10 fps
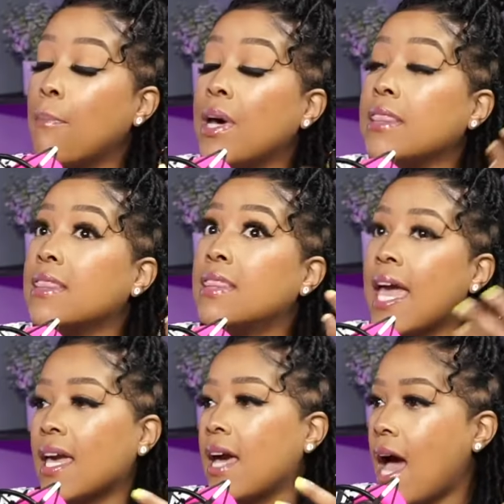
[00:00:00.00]
But
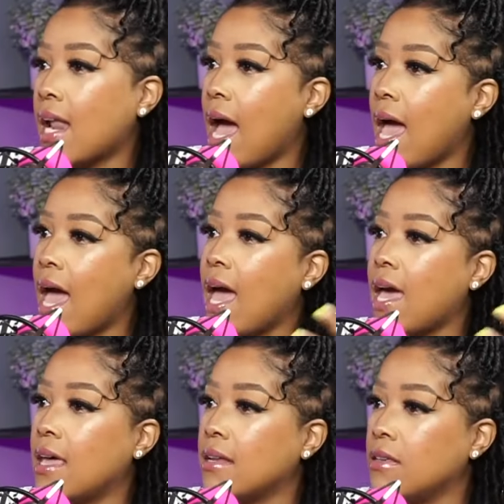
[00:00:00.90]
thank God I
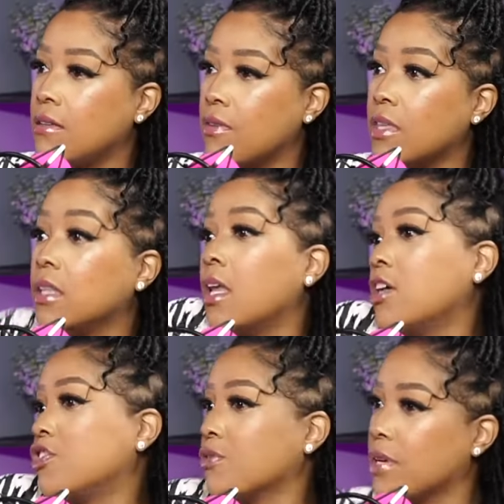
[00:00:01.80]
had, you know, the
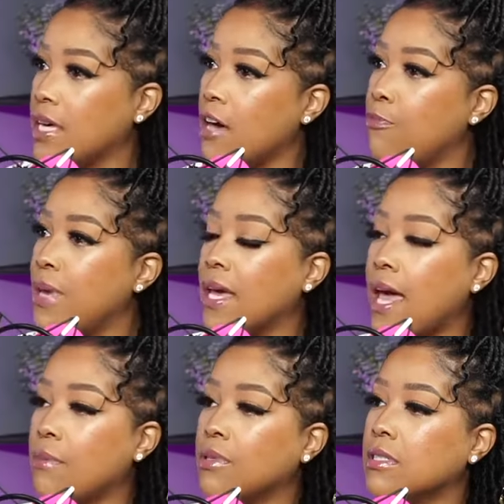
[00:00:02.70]
luxury of being
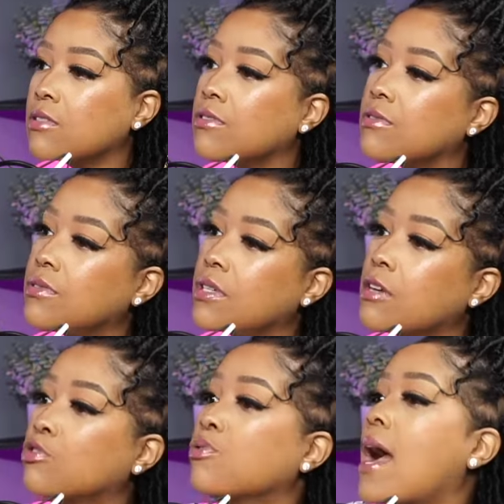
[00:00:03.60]
able to, you know,
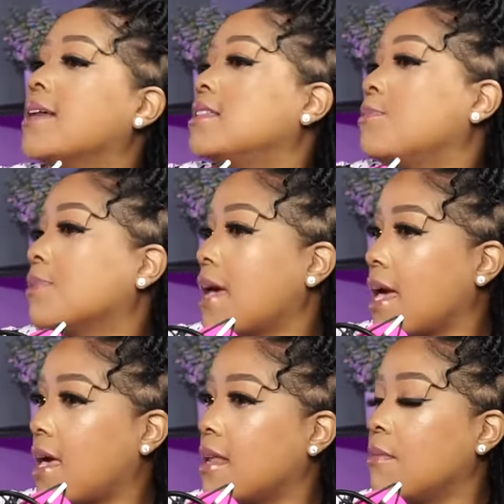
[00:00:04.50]
try to
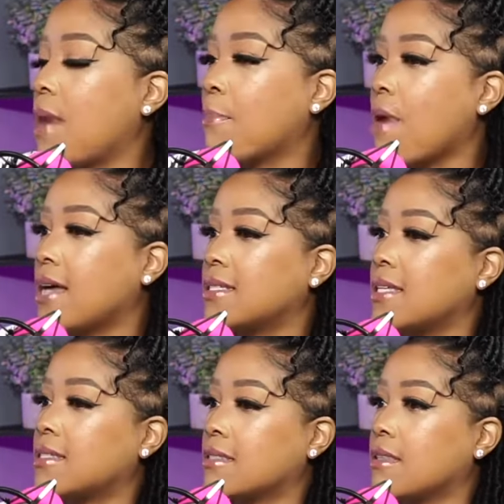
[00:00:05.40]
plan my
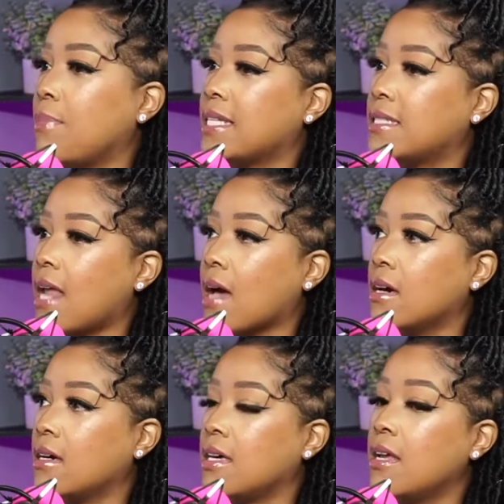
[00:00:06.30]
process the best that I
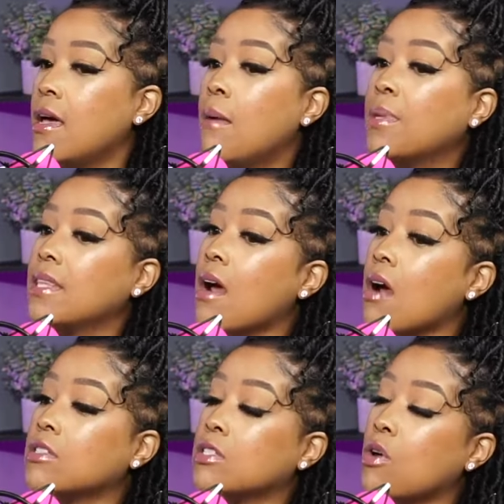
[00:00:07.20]
could. But there
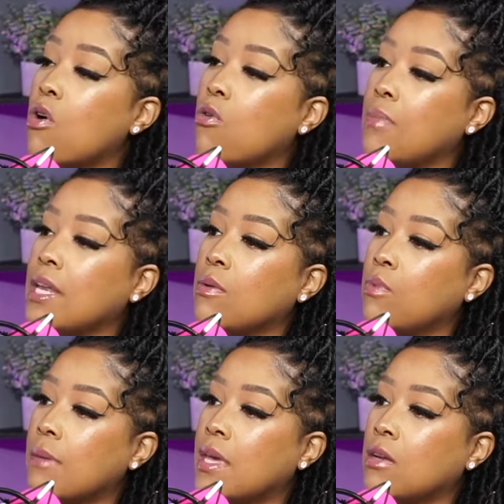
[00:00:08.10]
are so many
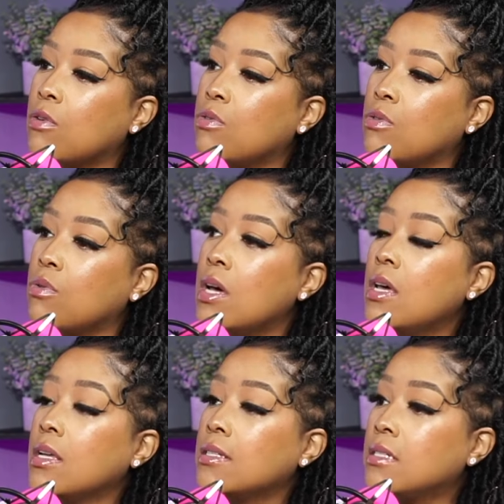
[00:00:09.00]
women who
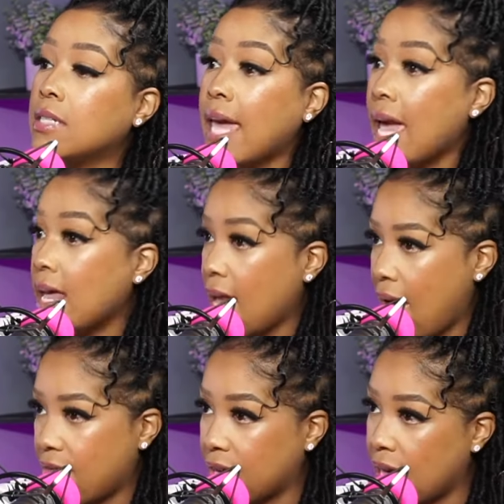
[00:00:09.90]
can't
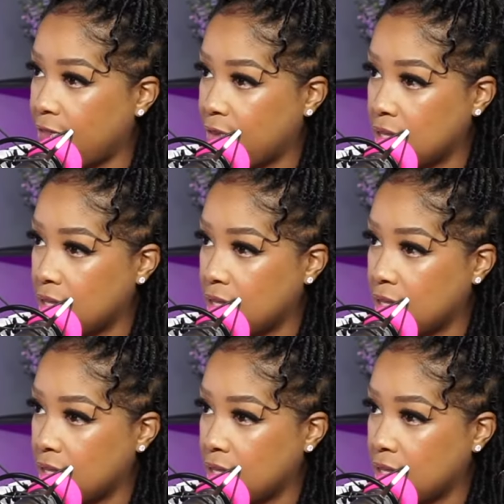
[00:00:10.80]
advocate for